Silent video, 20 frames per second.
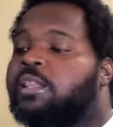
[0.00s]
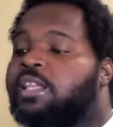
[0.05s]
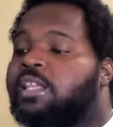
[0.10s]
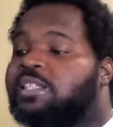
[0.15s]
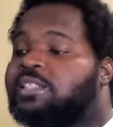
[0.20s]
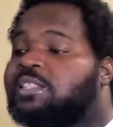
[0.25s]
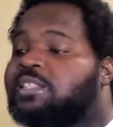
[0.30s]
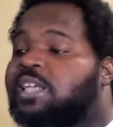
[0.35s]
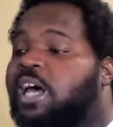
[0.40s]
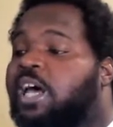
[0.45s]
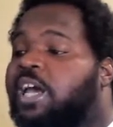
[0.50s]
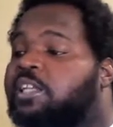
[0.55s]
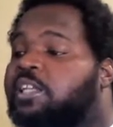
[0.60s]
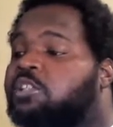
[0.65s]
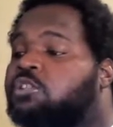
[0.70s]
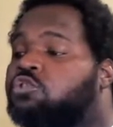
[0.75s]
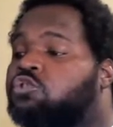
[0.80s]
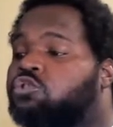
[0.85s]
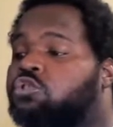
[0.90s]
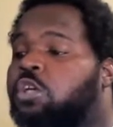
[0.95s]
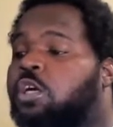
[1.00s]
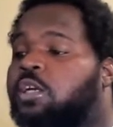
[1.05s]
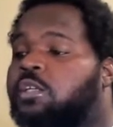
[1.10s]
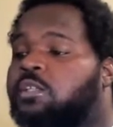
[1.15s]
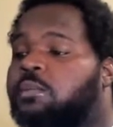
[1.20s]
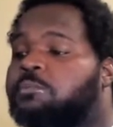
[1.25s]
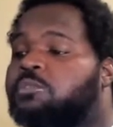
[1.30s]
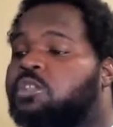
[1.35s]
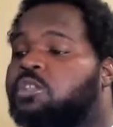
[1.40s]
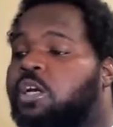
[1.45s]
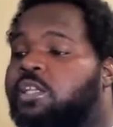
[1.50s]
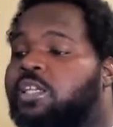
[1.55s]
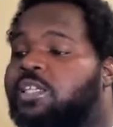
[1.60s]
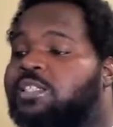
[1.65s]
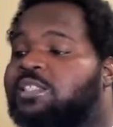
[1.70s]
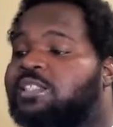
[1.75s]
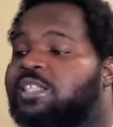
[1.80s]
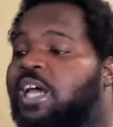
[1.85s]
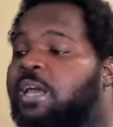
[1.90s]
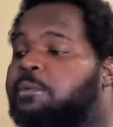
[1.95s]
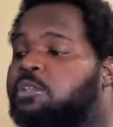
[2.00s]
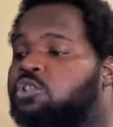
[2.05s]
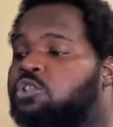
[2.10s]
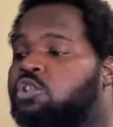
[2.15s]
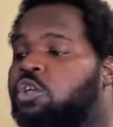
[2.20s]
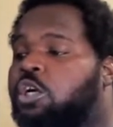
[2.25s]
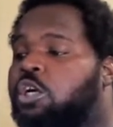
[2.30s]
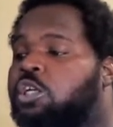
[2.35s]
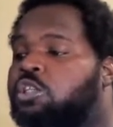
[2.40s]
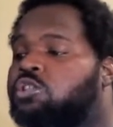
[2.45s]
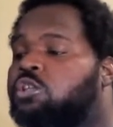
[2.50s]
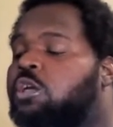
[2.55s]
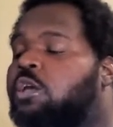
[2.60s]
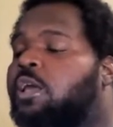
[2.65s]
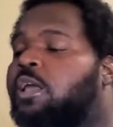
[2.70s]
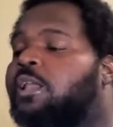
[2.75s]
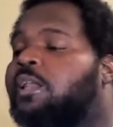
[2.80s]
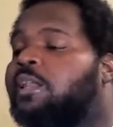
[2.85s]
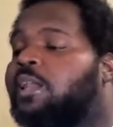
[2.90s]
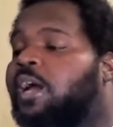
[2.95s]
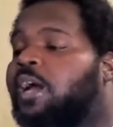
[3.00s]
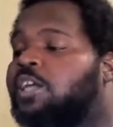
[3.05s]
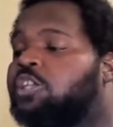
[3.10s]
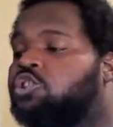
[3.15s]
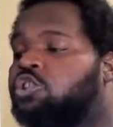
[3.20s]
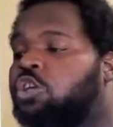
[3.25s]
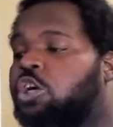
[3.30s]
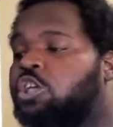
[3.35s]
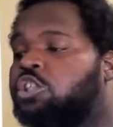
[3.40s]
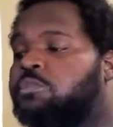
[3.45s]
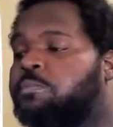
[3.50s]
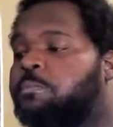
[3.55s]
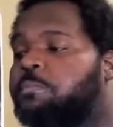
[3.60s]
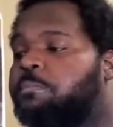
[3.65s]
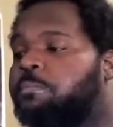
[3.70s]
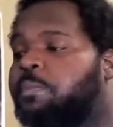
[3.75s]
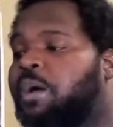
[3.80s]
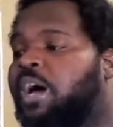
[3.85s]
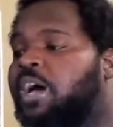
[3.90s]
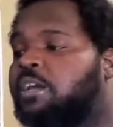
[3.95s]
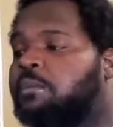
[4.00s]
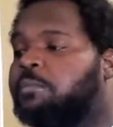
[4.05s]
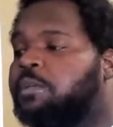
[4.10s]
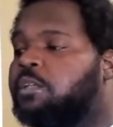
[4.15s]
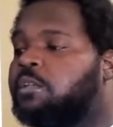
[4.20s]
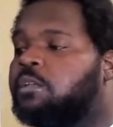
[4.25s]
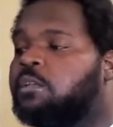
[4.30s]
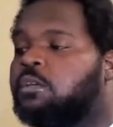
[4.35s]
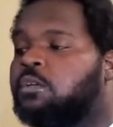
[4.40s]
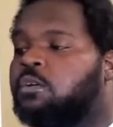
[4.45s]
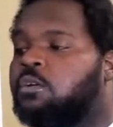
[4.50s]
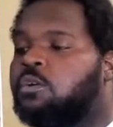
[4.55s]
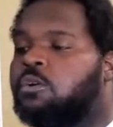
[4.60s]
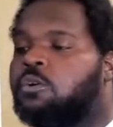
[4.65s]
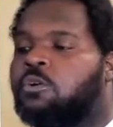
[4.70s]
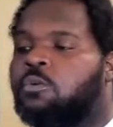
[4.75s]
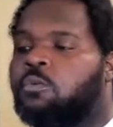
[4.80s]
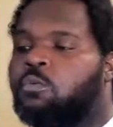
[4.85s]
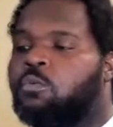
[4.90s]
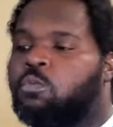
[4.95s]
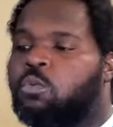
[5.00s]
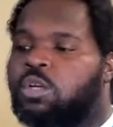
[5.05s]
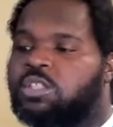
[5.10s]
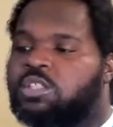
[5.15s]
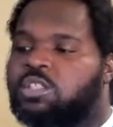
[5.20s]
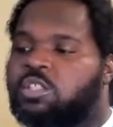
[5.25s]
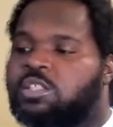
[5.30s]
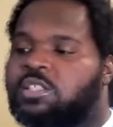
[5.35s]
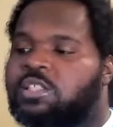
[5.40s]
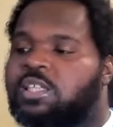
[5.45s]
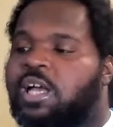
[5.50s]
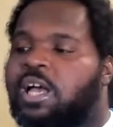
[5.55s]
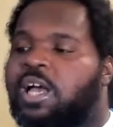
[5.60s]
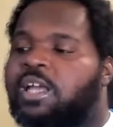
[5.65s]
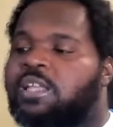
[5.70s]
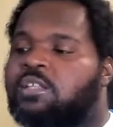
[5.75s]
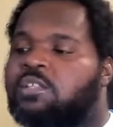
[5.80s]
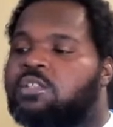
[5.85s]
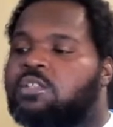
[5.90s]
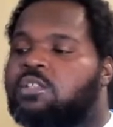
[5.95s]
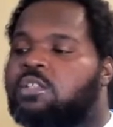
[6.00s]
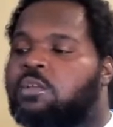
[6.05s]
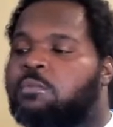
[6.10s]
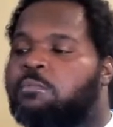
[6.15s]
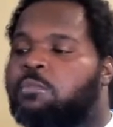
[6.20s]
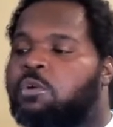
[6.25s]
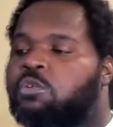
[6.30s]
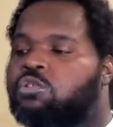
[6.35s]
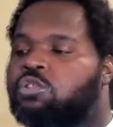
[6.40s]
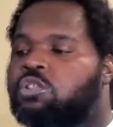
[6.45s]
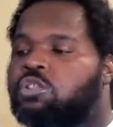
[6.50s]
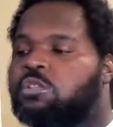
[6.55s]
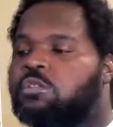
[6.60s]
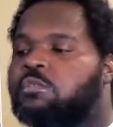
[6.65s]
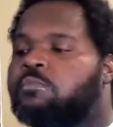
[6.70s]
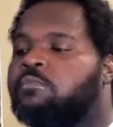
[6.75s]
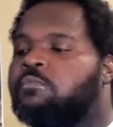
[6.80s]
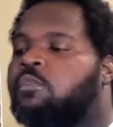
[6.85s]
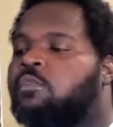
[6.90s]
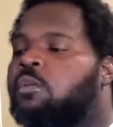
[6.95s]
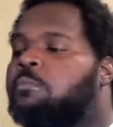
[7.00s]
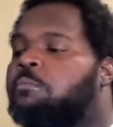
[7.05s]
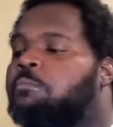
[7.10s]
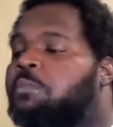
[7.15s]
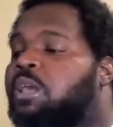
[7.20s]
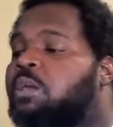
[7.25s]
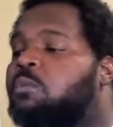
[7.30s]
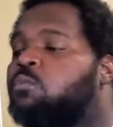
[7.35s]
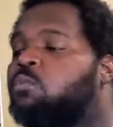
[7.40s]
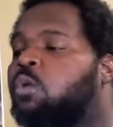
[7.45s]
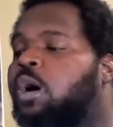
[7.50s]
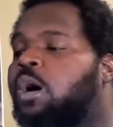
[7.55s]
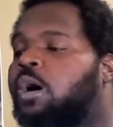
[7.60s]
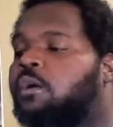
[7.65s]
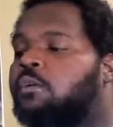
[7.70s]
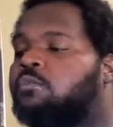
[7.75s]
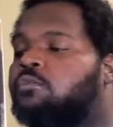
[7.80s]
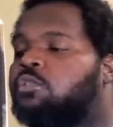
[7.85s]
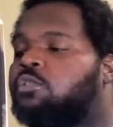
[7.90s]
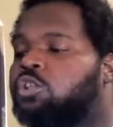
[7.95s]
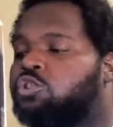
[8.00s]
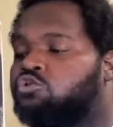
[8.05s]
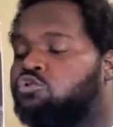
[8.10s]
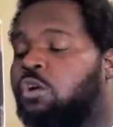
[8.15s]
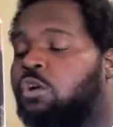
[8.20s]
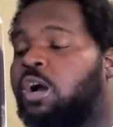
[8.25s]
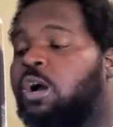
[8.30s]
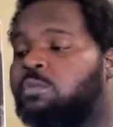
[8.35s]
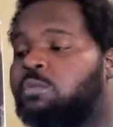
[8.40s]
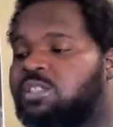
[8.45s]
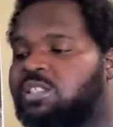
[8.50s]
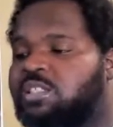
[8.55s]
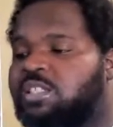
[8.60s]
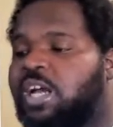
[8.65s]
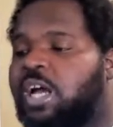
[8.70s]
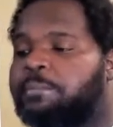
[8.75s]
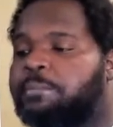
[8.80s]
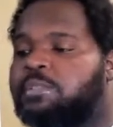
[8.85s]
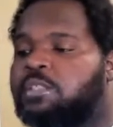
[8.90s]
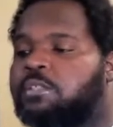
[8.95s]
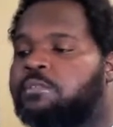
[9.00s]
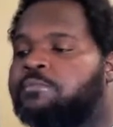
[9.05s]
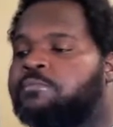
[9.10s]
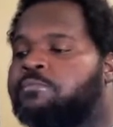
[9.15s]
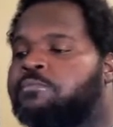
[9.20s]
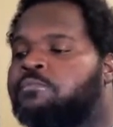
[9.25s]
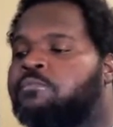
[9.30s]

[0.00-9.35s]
The assigned judge, I'm sorry, the assignment judge, not Judge Bachman, was to decide the motion. Meanwhile, the trial was stopped.